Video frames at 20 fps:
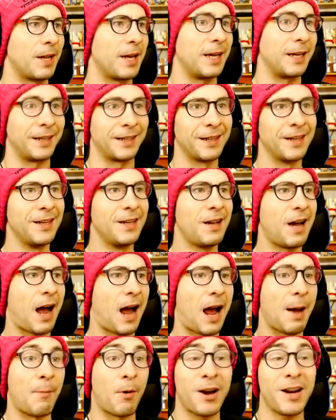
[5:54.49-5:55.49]
like...
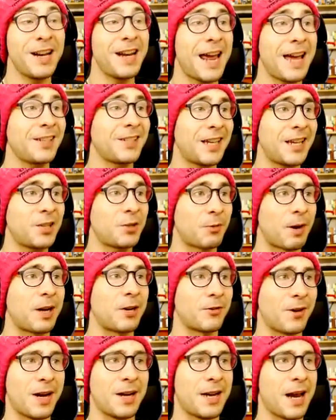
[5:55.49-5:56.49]
I'm on an SS
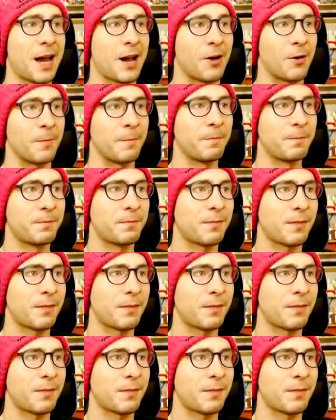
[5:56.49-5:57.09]
rank right now.